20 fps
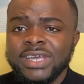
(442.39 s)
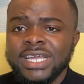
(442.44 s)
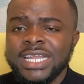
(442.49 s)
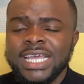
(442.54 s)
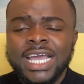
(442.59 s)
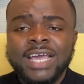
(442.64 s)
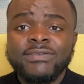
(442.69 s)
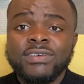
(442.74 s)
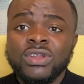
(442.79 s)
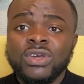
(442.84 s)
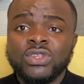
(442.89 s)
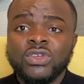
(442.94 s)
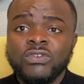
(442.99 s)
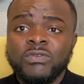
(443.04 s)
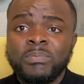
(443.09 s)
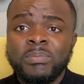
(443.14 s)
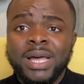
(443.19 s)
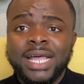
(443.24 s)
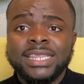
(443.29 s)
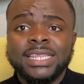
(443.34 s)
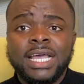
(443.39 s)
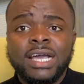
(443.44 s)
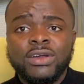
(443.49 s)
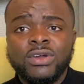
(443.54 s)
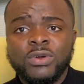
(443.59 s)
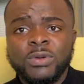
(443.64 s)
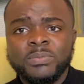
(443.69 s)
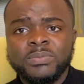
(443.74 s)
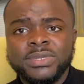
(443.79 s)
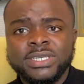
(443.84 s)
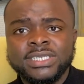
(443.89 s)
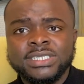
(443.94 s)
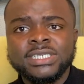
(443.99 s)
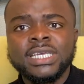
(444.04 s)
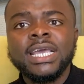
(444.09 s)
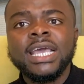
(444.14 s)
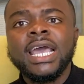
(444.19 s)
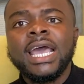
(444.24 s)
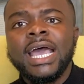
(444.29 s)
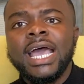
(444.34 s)
They have a lot of partner companies,
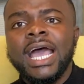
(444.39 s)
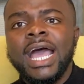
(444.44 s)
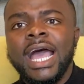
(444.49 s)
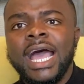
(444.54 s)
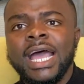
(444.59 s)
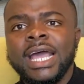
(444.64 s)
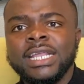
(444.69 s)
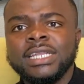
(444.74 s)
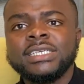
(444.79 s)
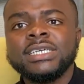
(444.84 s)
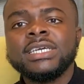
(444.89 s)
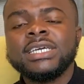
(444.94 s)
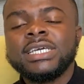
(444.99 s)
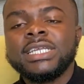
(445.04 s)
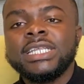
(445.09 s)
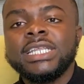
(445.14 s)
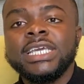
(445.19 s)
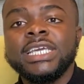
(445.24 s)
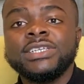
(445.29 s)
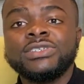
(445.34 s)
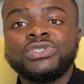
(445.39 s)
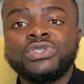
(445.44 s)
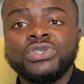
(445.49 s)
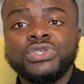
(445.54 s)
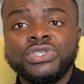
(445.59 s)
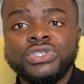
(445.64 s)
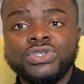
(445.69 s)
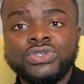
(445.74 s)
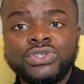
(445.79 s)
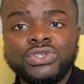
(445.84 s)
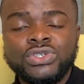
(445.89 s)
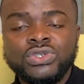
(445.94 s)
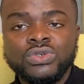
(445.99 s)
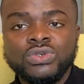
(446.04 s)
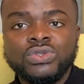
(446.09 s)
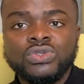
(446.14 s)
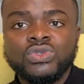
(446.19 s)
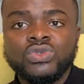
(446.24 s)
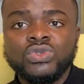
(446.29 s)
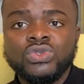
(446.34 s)
and they introduce you
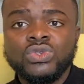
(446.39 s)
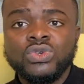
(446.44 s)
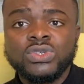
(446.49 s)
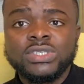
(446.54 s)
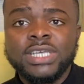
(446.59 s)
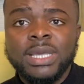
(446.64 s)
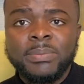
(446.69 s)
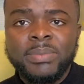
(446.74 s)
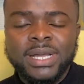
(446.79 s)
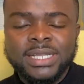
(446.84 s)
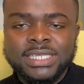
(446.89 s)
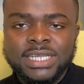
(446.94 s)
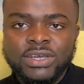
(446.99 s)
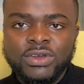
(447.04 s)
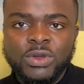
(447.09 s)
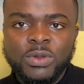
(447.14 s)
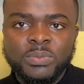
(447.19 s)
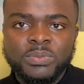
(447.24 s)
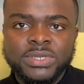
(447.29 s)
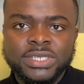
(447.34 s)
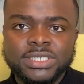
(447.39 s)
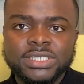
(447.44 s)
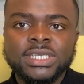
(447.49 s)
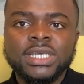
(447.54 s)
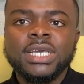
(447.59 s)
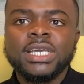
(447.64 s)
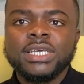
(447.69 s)
to those that are partner companies.